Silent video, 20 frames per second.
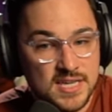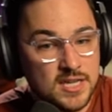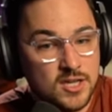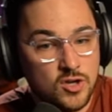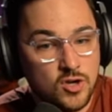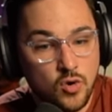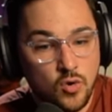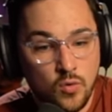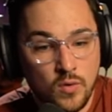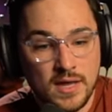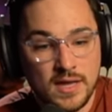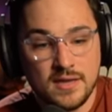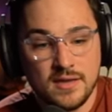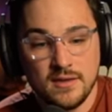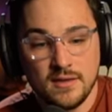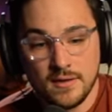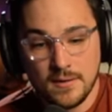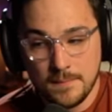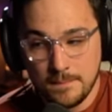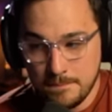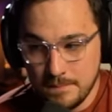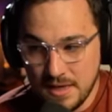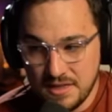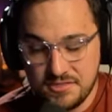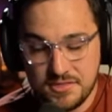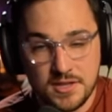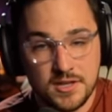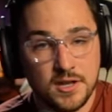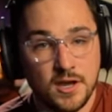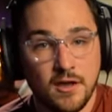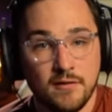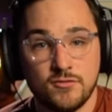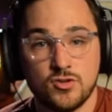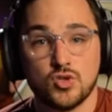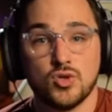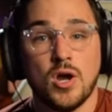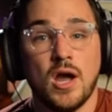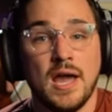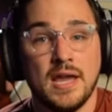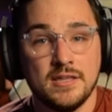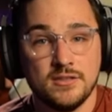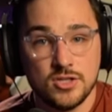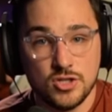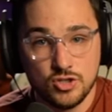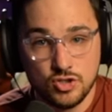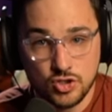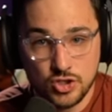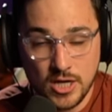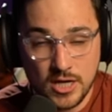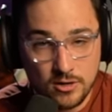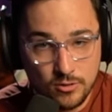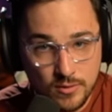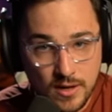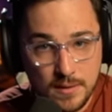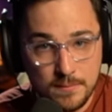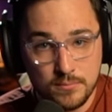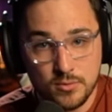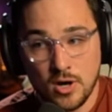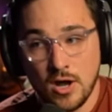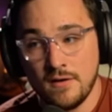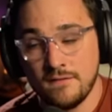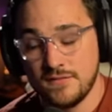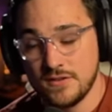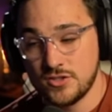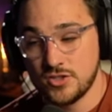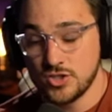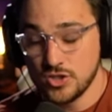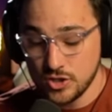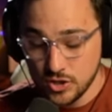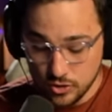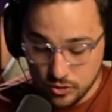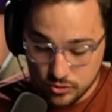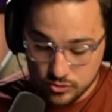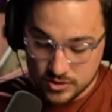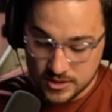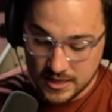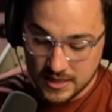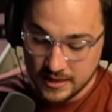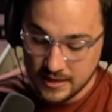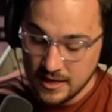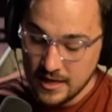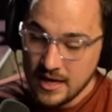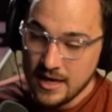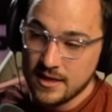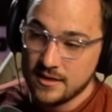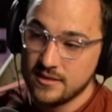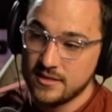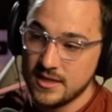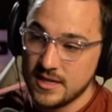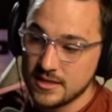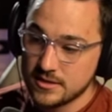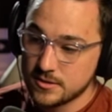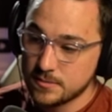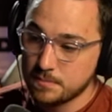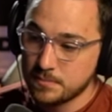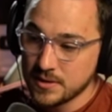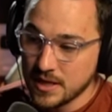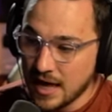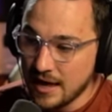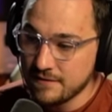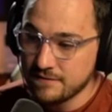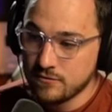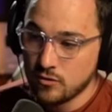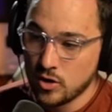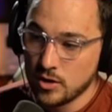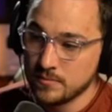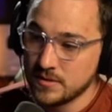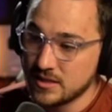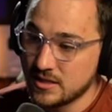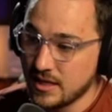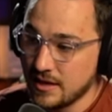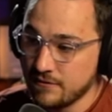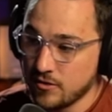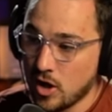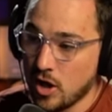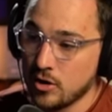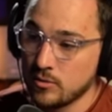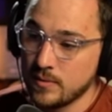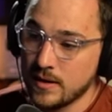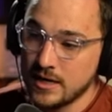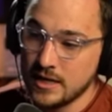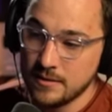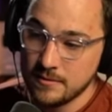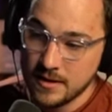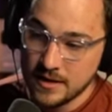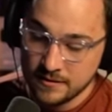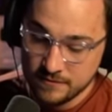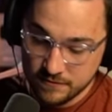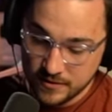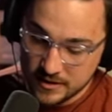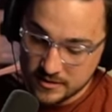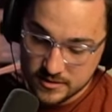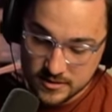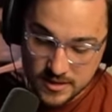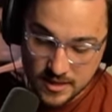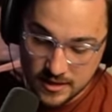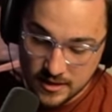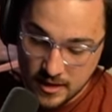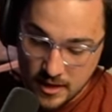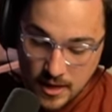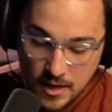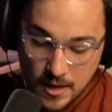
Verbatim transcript: a quick method of trying to generate profits using this platform that they've already invested